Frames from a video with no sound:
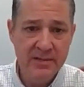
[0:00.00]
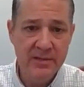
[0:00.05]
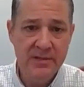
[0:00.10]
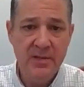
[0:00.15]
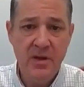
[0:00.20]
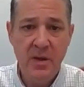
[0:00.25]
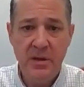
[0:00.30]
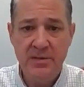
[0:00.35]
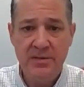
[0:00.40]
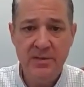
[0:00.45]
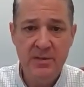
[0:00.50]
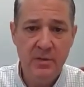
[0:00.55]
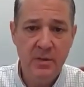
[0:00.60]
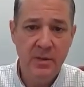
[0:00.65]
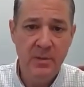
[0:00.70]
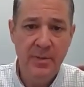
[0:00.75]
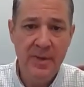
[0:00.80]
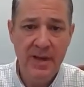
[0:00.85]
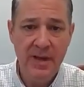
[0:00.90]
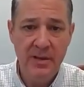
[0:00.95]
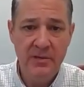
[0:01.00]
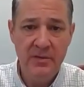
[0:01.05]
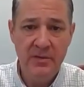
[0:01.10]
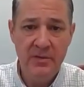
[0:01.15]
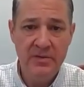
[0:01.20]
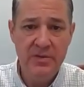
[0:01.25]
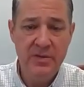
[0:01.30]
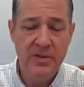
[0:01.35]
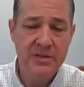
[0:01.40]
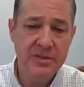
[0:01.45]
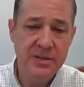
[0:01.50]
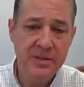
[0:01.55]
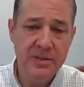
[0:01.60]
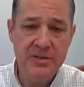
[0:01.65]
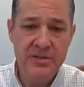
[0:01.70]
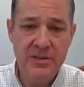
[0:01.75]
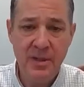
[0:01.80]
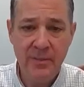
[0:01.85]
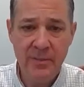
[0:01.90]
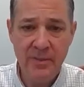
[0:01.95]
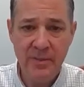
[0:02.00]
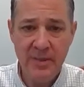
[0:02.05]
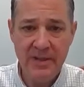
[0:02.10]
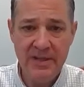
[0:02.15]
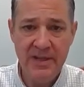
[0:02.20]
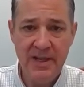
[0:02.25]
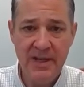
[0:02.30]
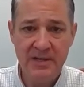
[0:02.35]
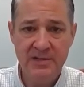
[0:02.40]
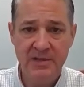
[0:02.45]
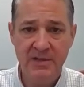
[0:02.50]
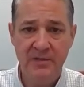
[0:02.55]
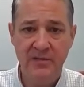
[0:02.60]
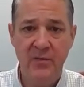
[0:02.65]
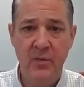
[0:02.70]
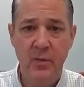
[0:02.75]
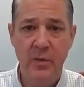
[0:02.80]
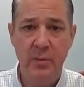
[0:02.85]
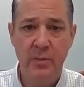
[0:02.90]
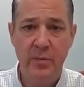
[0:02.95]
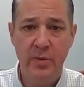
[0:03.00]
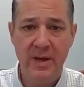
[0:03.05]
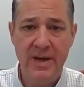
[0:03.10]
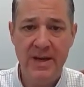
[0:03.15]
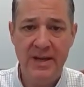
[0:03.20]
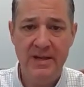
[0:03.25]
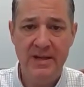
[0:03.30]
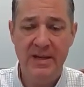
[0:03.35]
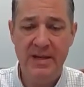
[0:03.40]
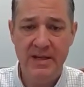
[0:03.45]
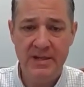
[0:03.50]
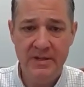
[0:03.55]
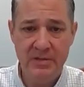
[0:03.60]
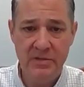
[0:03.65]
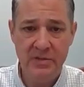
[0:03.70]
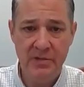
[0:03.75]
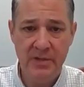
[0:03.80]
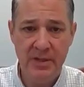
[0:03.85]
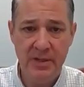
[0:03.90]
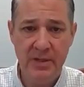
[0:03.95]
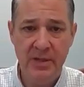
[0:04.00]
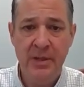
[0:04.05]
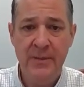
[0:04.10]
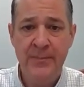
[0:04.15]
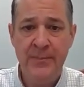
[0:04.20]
to talk to you about nutritional supplementation for brain injury.